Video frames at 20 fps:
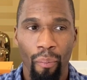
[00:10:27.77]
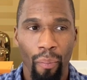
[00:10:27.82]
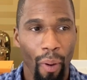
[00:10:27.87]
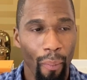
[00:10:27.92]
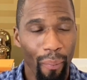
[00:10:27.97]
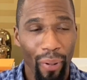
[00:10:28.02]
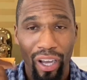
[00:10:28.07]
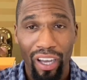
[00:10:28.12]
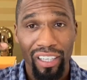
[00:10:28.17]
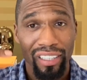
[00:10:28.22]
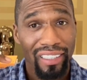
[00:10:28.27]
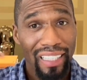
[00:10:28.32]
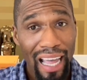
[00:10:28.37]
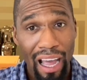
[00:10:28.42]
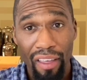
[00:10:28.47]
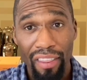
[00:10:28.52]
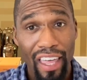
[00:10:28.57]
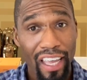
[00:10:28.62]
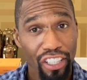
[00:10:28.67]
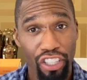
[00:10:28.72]
But because
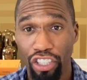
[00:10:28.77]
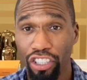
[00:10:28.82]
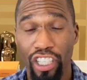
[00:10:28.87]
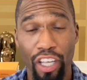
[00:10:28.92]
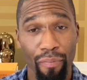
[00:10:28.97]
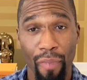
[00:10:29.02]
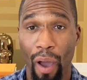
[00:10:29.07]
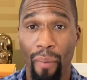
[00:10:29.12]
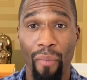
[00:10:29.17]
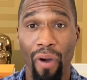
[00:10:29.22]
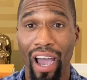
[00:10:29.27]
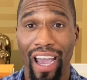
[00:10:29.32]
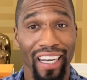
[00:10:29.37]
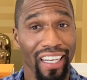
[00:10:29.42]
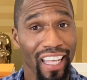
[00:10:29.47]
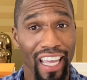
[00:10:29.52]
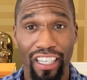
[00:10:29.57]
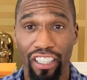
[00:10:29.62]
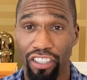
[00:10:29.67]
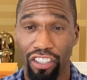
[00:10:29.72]
now they're just in my
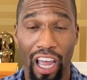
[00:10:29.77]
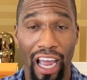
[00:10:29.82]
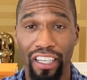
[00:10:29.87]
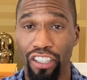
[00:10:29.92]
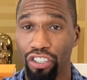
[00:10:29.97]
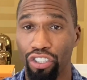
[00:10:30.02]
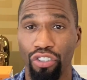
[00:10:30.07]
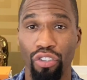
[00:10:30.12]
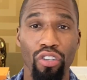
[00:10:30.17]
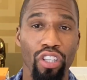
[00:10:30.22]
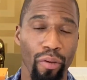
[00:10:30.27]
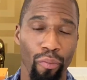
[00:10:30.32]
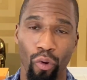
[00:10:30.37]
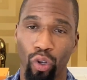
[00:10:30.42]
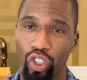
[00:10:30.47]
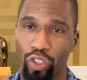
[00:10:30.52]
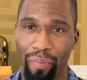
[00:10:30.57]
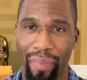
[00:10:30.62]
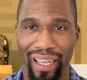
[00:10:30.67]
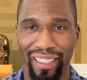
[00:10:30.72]
mind, I just do them
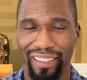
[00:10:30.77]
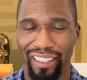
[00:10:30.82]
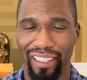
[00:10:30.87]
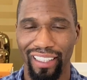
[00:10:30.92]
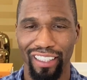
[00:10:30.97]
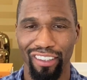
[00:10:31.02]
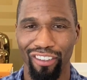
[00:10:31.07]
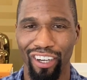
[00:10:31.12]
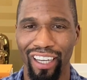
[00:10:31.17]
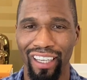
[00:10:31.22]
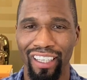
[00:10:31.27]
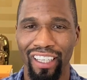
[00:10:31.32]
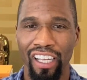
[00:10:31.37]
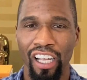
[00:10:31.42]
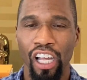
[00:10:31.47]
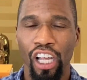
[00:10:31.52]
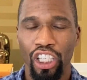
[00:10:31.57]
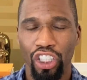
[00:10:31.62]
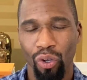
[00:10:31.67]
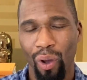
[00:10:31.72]
automatically, right?
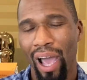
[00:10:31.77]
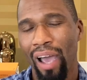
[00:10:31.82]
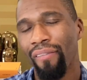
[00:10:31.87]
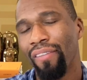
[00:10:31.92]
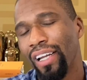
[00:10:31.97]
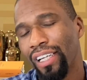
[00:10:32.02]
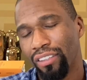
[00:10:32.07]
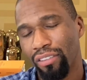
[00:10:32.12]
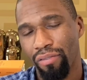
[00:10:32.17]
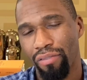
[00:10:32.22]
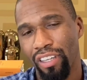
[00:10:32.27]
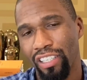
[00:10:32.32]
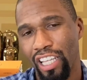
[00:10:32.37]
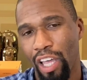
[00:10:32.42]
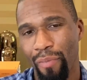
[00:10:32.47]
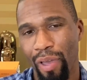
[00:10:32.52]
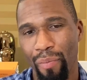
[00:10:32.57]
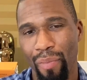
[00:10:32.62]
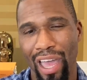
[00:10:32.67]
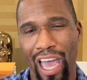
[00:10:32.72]
So I have a list of things
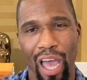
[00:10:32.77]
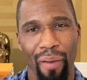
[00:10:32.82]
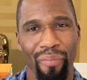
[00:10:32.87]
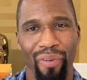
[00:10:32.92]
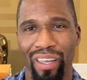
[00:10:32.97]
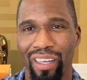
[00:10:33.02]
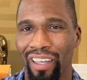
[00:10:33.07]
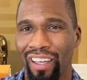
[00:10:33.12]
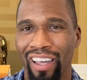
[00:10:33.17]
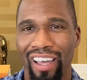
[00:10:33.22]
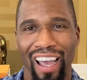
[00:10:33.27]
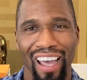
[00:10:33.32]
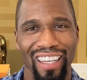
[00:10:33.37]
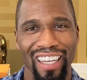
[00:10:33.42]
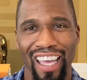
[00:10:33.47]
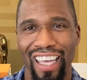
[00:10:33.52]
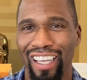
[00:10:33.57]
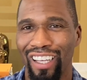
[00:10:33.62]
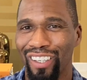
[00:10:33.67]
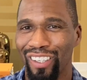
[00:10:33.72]
that make me happy,
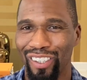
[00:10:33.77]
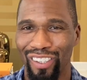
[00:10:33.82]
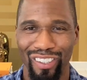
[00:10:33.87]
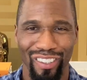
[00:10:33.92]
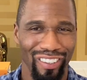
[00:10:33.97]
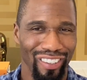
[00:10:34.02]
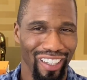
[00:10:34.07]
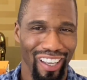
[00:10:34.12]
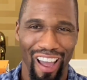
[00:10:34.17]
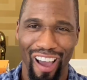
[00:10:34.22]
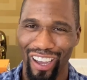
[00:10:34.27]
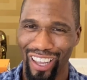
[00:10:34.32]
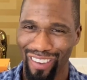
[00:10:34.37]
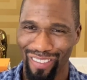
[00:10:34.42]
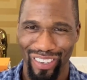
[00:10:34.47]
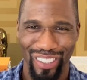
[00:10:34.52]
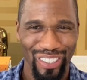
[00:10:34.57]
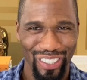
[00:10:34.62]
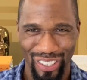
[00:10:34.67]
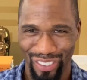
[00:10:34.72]
and that includes, I'll
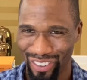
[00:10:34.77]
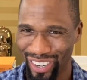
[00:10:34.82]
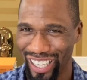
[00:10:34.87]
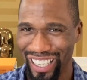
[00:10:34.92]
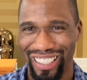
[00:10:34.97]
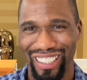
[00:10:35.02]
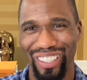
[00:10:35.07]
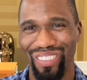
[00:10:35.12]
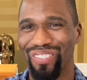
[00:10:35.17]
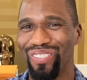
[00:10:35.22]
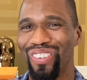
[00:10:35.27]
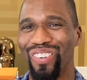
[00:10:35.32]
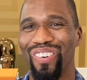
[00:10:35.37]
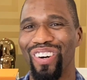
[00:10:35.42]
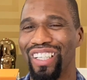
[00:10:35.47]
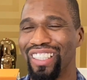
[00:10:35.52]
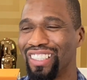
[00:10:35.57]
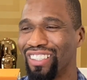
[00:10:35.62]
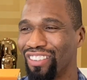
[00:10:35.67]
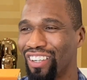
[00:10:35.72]
give you two really simple
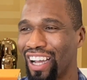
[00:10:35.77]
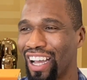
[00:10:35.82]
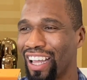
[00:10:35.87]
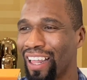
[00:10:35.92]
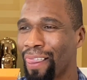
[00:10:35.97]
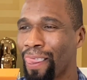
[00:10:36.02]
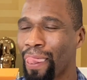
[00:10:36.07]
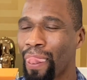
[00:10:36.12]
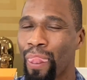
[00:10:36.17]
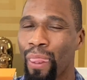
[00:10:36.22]
ones, right?